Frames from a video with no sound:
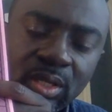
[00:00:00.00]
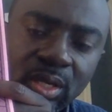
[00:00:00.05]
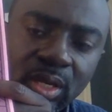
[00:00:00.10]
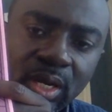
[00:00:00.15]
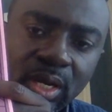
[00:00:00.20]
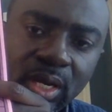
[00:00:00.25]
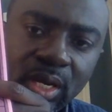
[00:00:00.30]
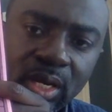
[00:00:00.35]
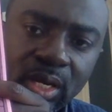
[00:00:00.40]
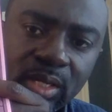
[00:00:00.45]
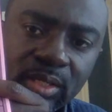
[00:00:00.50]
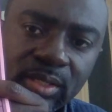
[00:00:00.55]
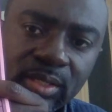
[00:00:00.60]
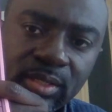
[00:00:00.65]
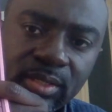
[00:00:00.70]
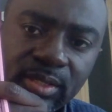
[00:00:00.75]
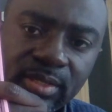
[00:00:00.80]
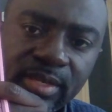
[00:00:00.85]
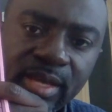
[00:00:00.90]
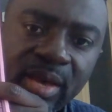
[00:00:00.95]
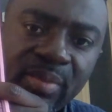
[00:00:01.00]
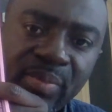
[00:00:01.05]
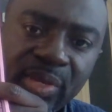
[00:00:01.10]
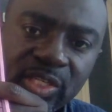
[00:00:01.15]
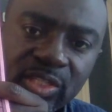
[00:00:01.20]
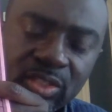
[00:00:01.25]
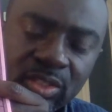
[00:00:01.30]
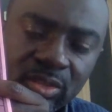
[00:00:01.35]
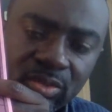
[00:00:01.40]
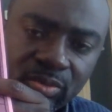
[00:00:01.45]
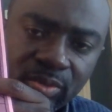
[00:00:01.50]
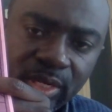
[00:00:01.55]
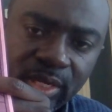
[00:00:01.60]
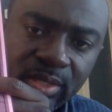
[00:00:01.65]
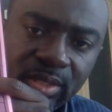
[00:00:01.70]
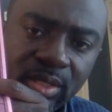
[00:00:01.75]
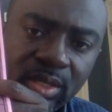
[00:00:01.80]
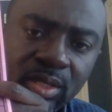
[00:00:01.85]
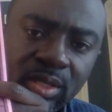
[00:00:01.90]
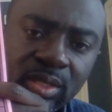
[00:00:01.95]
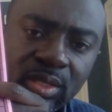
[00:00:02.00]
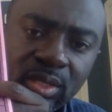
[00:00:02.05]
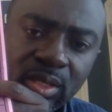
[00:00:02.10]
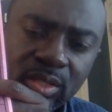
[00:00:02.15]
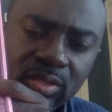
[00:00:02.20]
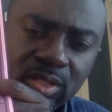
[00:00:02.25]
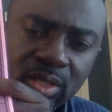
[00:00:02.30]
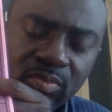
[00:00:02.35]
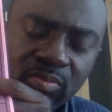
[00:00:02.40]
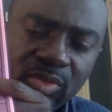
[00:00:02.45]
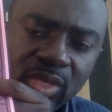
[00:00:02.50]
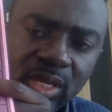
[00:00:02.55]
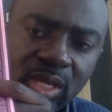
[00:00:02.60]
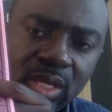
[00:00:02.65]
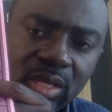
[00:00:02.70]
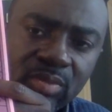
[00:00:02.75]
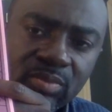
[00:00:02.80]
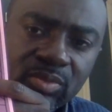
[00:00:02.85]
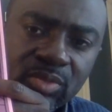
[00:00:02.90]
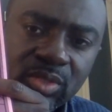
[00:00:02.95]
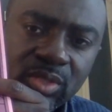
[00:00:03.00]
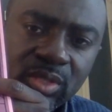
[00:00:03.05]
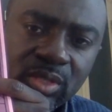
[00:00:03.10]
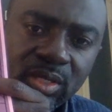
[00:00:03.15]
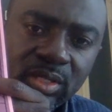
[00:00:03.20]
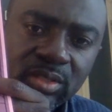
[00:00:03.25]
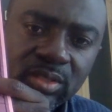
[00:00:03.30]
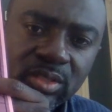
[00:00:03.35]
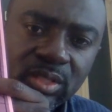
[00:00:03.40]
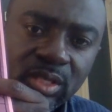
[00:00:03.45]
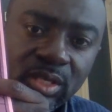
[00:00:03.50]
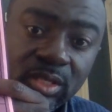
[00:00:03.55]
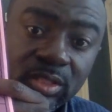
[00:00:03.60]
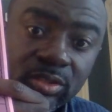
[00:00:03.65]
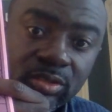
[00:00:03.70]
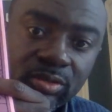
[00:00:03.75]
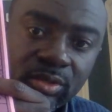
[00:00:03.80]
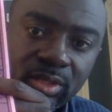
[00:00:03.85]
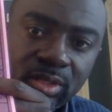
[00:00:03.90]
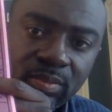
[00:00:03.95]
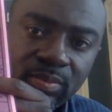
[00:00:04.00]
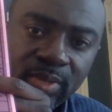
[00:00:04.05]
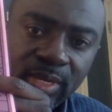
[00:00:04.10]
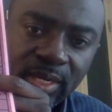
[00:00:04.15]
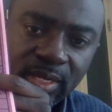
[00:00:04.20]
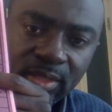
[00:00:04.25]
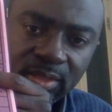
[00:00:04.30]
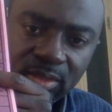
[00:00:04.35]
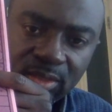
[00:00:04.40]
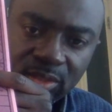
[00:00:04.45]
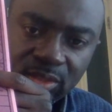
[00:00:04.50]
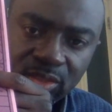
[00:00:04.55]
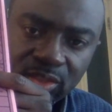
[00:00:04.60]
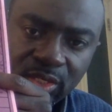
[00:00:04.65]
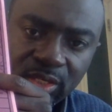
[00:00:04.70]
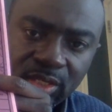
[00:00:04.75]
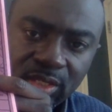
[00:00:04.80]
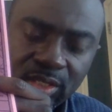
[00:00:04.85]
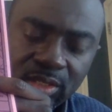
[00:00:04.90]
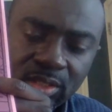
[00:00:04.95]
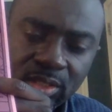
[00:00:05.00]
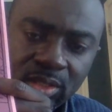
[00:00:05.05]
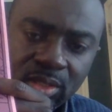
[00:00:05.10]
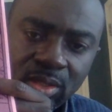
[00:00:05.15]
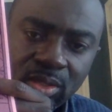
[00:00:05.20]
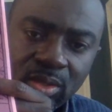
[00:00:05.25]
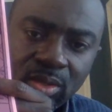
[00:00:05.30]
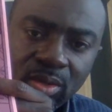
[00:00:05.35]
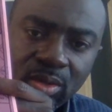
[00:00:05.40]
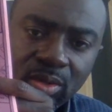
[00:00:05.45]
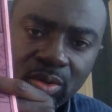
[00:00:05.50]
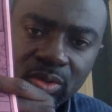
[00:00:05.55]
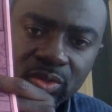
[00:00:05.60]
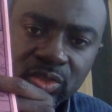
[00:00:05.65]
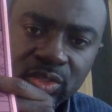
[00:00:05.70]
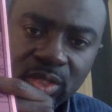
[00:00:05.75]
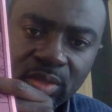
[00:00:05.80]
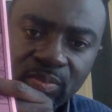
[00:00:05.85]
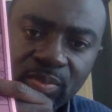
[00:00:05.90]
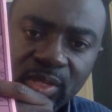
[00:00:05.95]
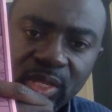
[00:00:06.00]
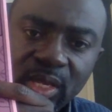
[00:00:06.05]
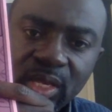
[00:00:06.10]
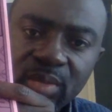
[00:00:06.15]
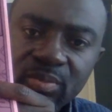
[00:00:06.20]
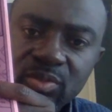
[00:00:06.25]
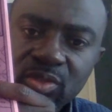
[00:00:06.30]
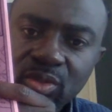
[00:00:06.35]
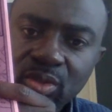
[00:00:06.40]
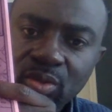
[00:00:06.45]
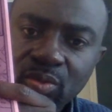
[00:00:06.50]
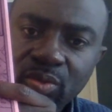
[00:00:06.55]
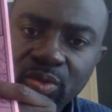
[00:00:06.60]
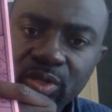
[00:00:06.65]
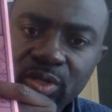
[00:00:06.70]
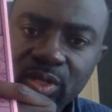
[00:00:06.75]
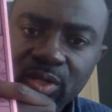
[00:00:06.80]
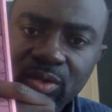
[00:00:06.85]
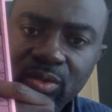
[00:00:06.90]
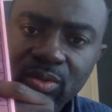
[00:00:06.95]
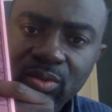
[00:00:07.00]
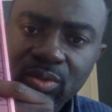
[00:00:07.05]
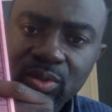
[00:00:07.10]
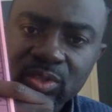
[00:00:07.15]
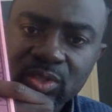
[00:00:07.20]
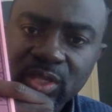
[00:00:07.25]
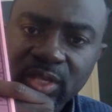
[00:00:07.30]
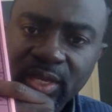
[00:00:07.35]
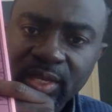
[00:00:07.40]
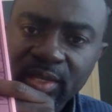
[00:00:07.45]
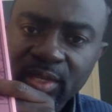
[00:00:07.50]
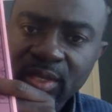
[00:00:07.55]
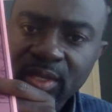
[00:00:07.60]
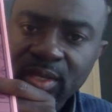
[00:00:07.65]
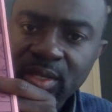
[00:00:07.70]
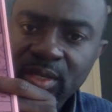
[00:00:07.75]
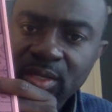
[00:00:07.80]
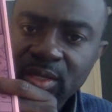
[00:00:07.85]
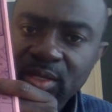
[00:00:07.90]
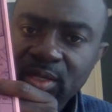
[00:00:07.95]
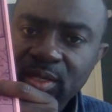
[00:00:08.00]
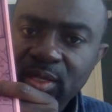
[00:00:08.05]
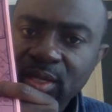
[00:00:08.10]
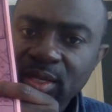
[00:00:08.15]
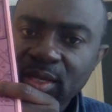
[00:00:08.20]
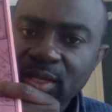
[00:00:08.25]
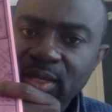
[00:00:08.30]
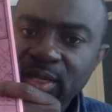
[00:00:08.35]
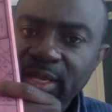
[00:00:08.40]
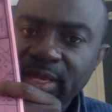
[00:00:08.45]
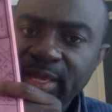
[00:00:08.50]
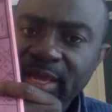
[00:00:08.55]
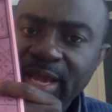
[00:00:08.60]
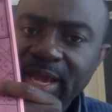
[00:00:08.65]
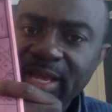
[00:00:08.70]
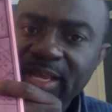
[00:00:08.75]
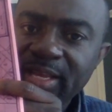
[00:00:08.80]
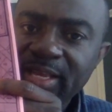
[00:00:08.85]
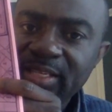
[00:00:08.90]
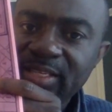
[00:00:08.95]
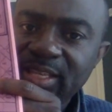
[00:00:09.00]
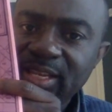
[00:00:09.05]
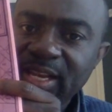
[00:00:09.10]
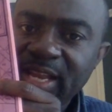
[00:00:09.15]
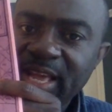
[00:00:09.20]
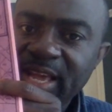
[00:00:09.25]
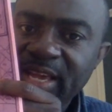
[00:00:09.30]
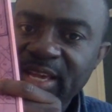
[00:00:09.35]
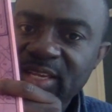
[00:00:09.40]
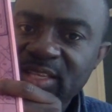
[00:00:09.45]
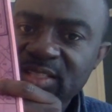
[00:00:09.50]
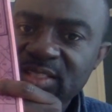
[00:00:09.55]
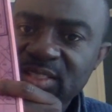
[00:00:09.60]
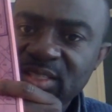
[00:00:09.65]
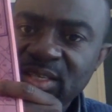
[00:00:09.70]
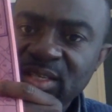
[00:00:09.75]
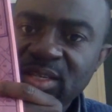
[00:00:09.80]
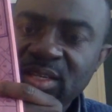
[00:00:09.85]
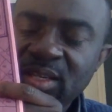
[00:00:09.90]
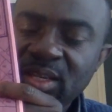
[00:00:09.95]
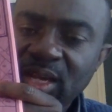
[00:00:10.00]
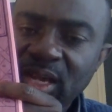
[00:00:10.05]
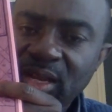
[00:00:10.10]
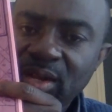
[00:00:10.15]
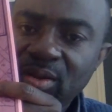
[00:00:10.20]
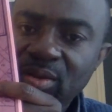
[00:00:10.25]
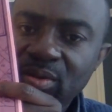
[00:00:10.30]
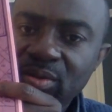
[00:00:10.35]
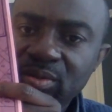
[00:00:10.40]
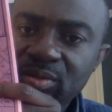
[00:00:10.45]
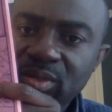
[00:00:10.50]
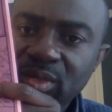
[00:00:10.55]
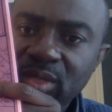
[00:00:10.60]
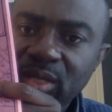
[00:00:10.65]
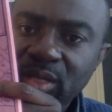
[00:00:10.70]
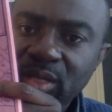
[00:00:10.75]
the dimensions, right? And sometimes it is illustrated by the shaded, or sometimes, you know, what they do is like they like highlight the lines along